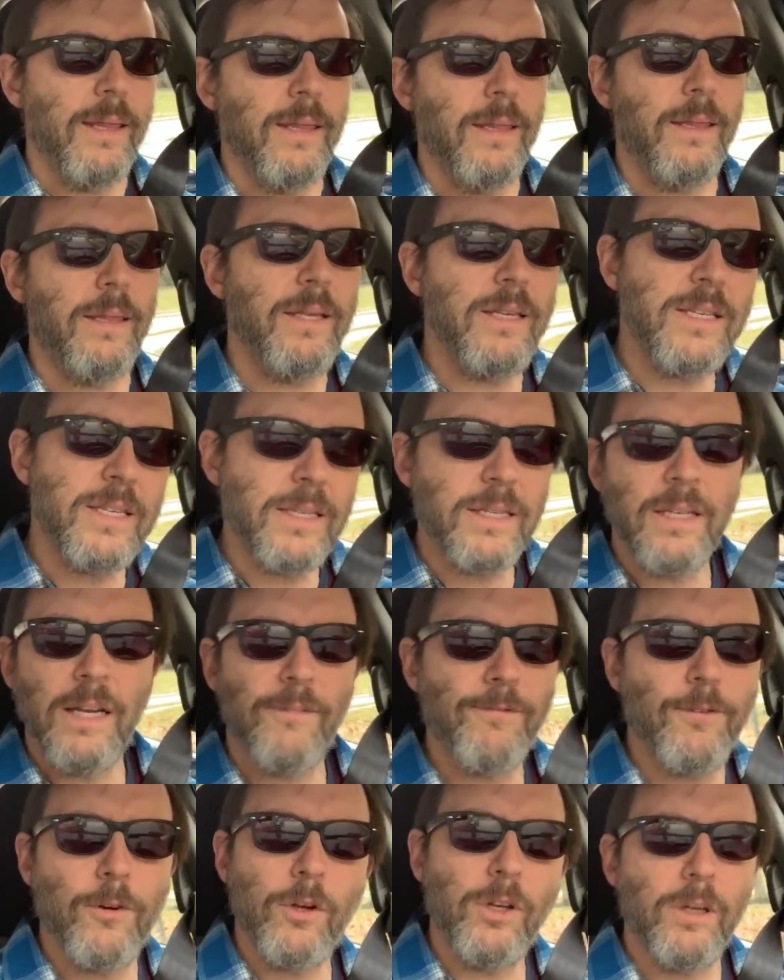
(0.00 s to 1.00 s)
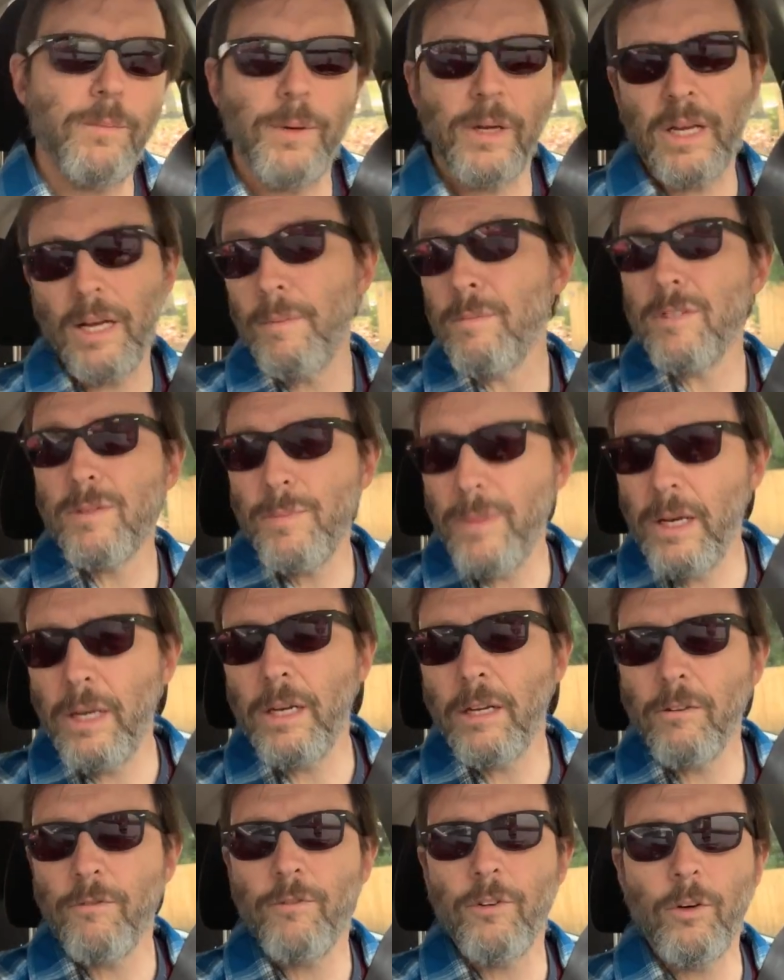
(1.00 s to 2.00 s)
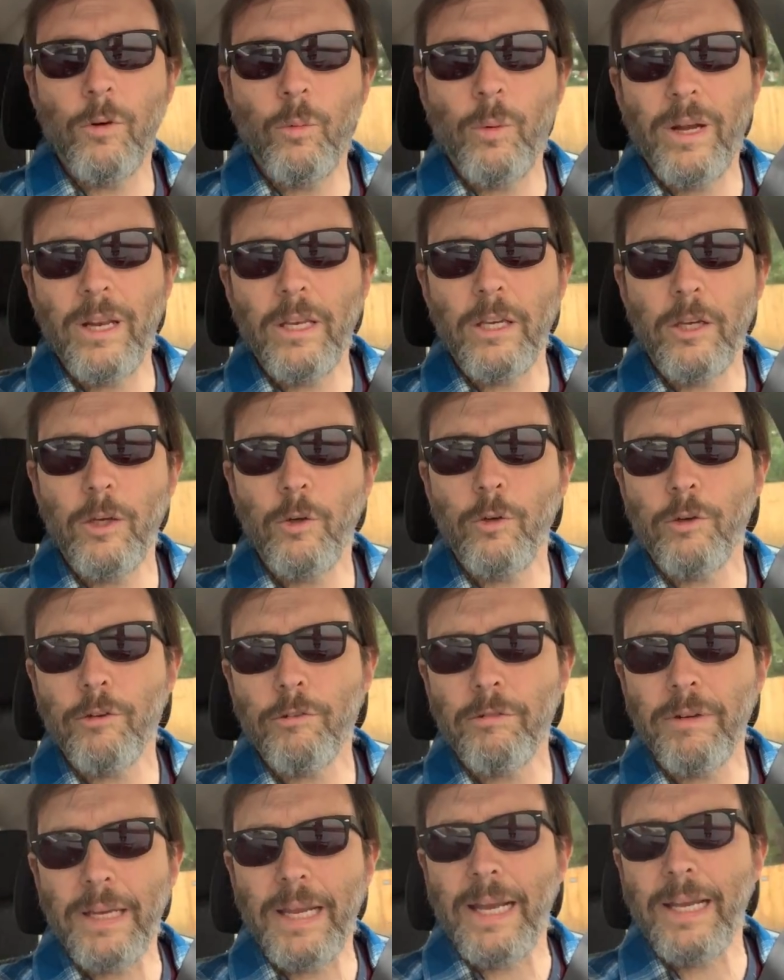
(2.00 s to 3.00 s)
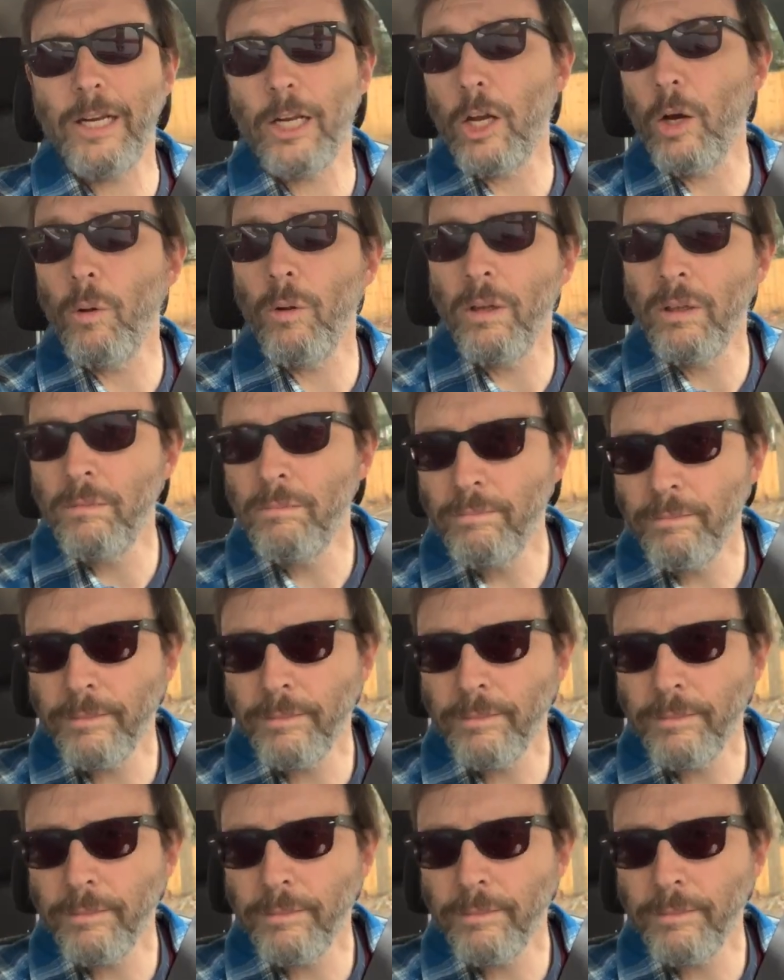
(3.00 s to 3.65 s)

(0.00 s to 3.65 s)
This stuff only becomes meaningful when you create a goal.